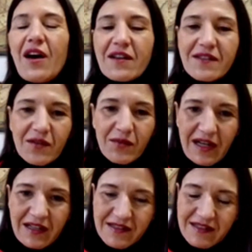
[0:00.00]
Oscar
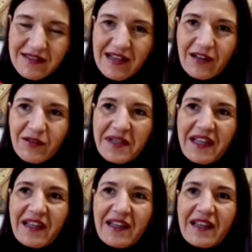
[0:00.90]
Wilde's
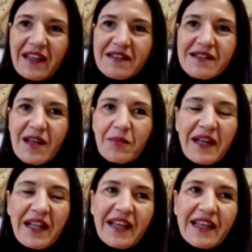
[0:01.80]
Salome is a
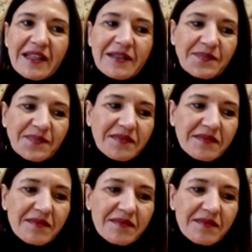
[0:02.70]
play